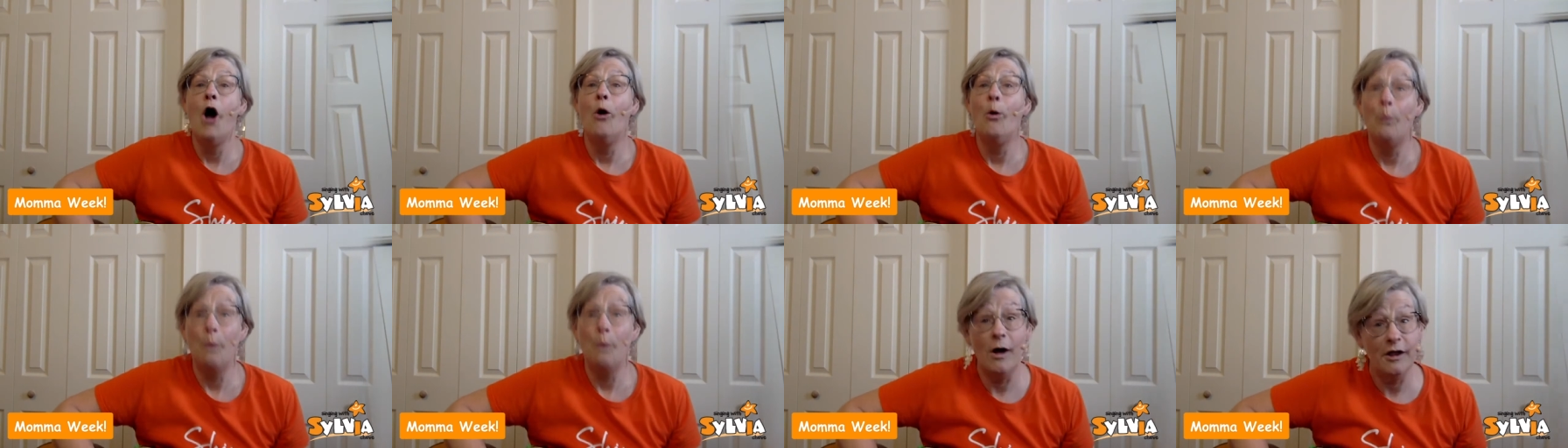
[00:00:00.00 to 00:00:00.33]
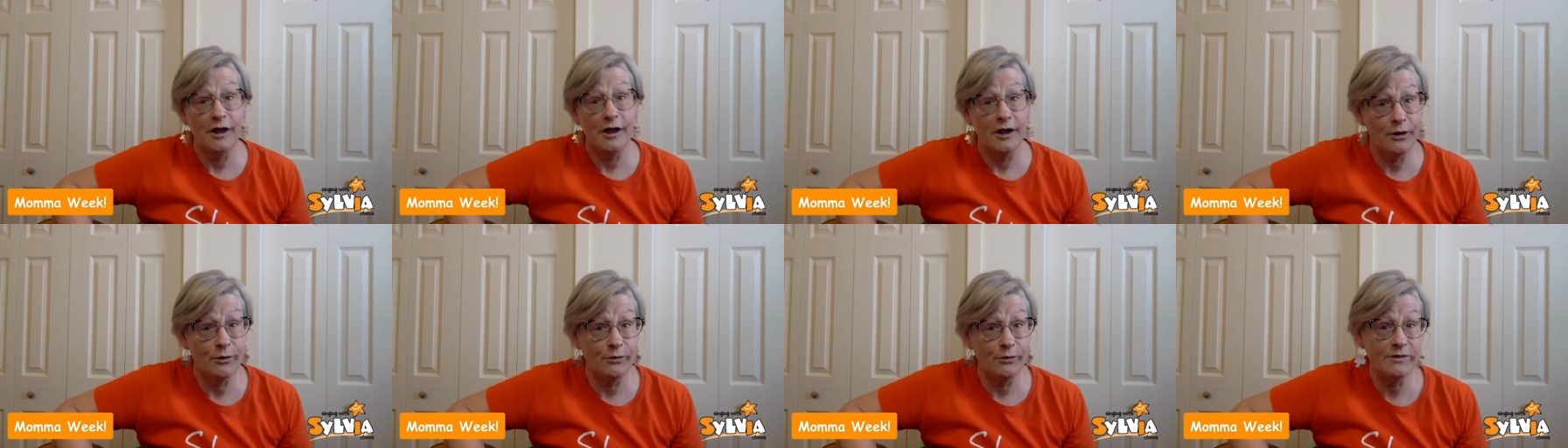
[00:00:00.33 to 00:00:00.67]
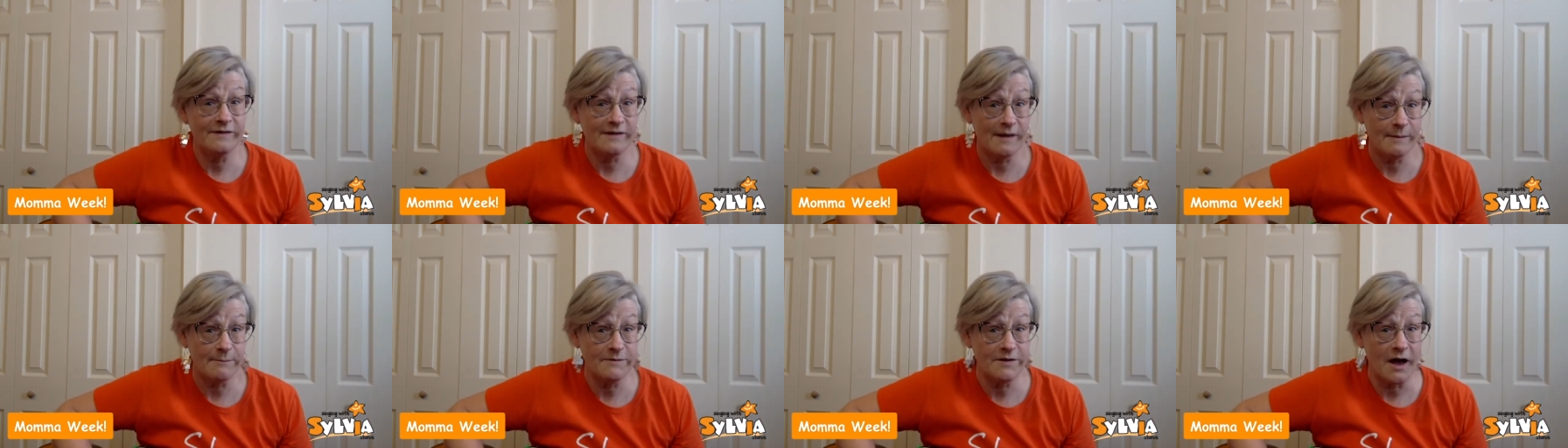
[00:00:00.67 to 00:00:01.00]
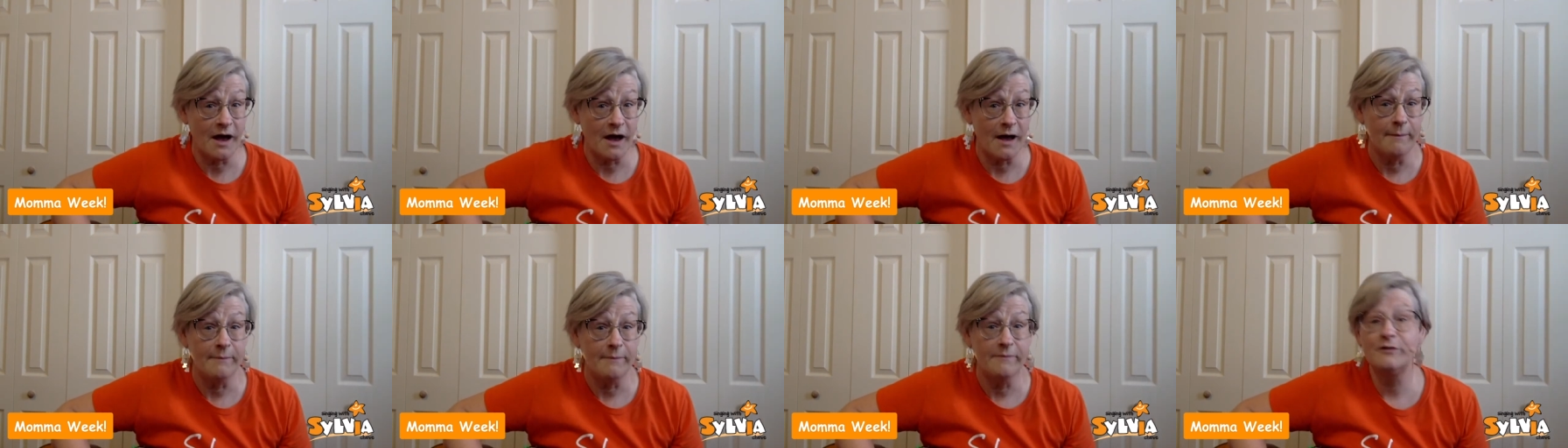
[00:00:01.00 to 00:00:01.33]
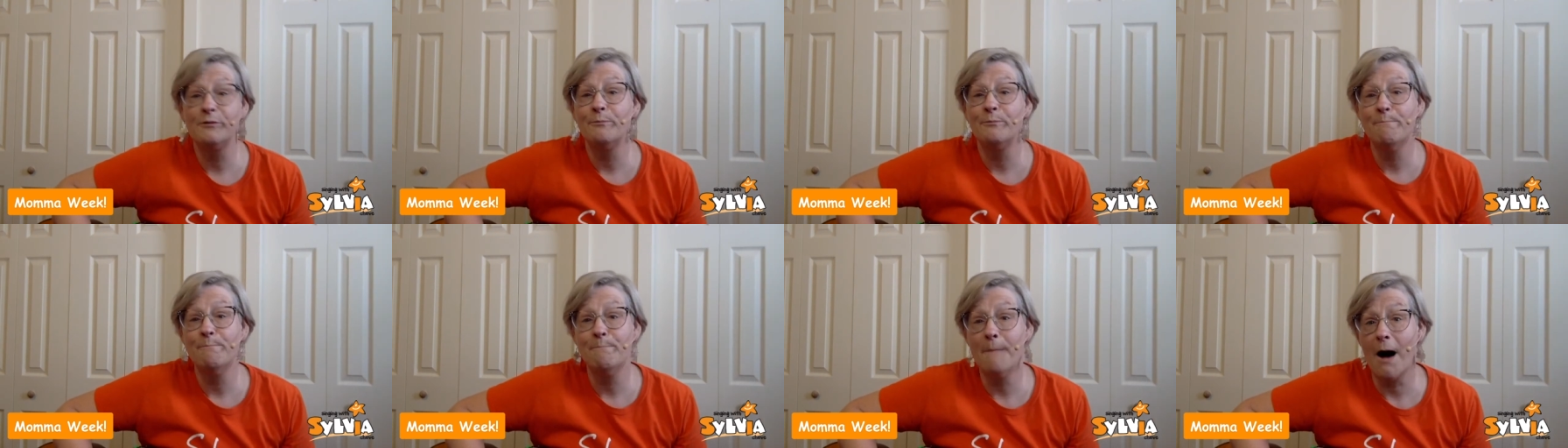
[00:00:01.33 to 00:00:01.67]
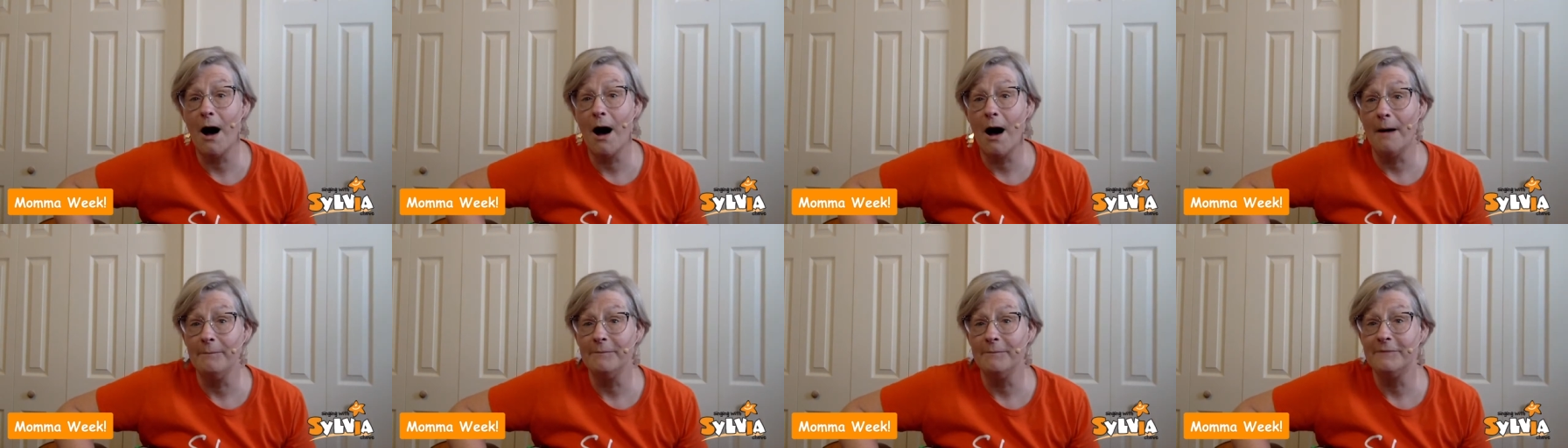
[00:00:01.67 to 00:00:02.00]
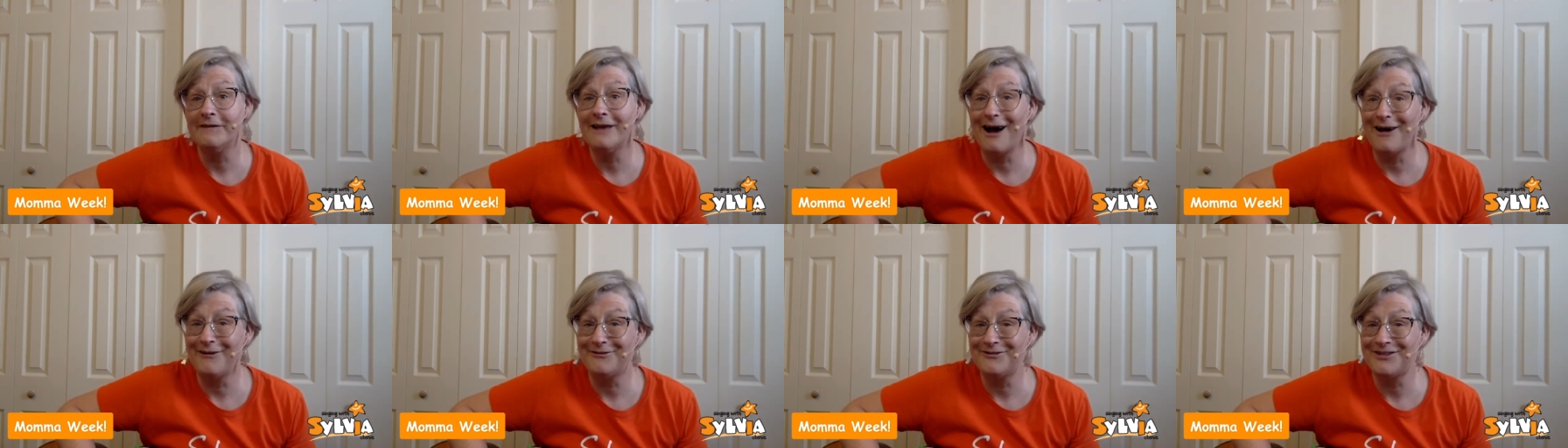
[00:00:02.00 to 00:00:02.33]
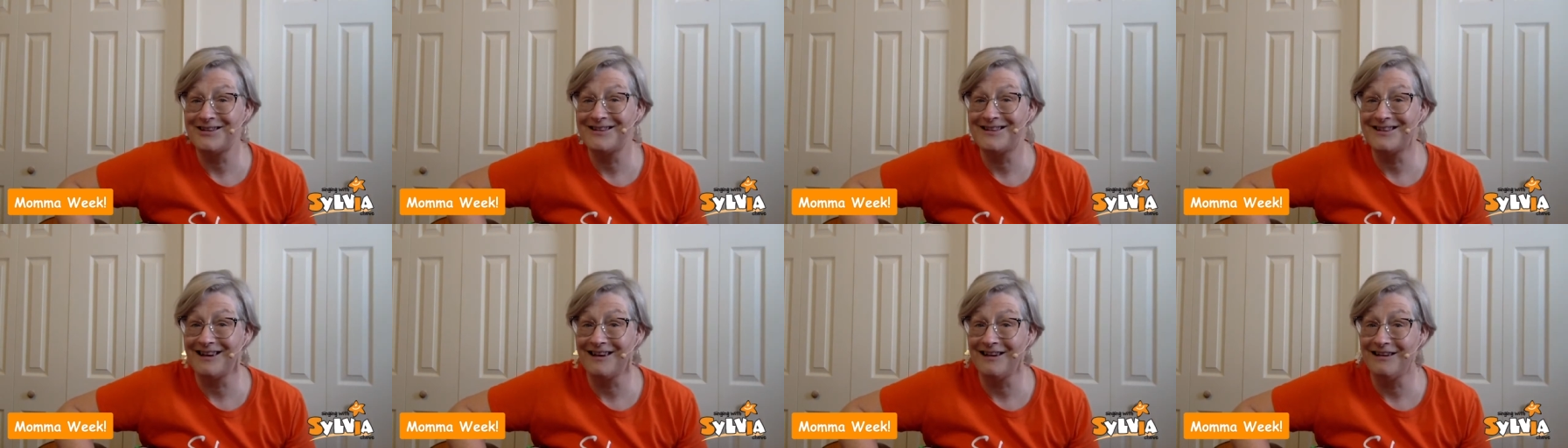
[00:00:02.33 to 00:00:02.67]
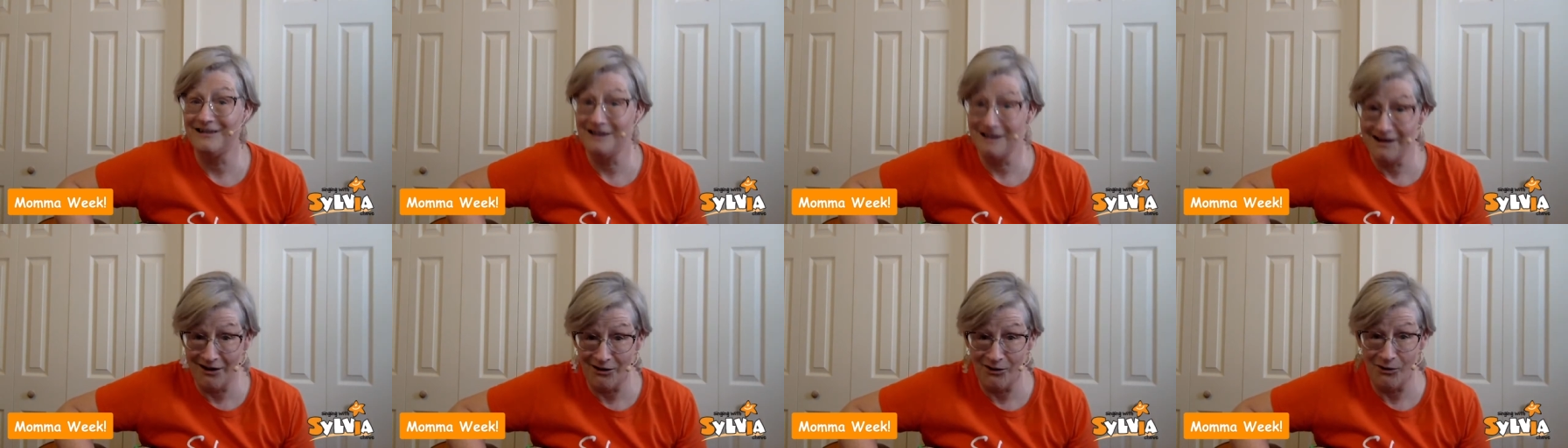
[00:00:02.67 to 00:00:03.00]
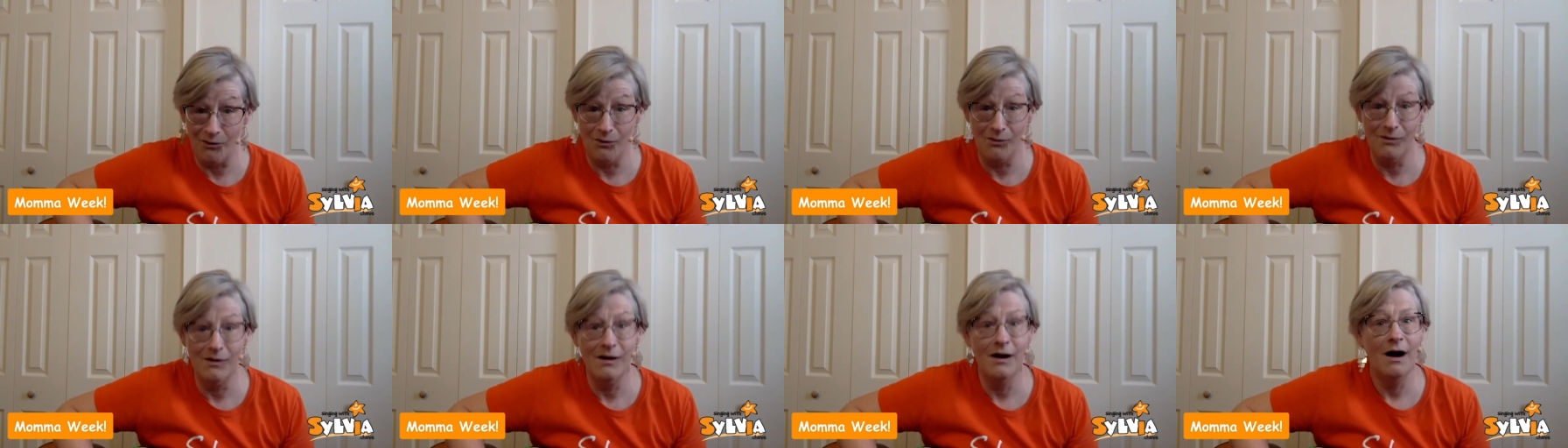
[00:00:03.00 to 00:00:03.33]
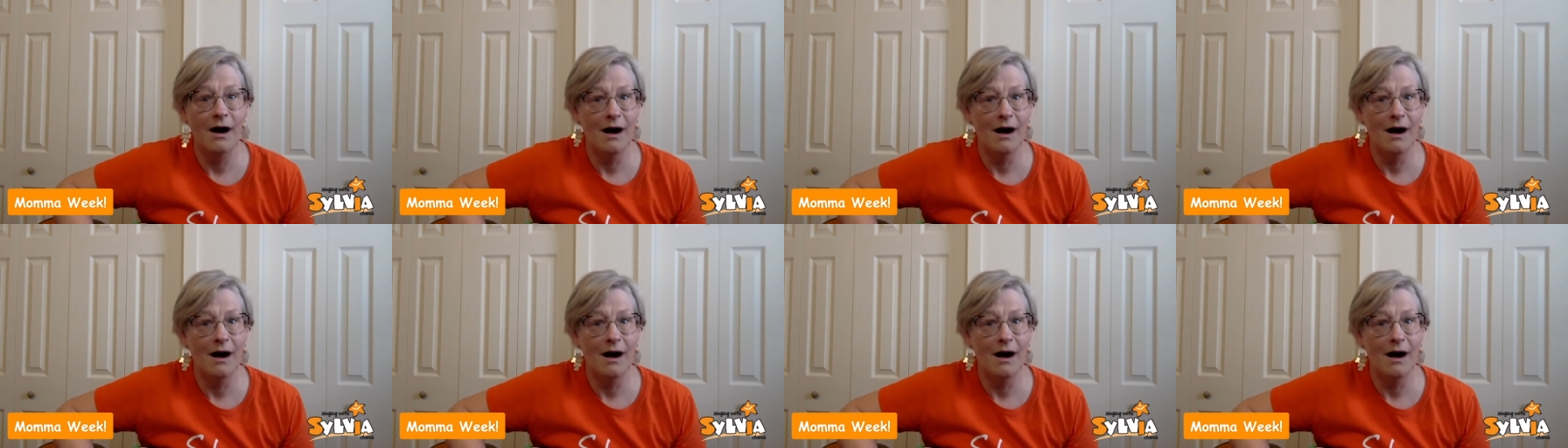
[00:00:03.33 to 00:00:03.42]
Well, you know, sometimes moms have to say no,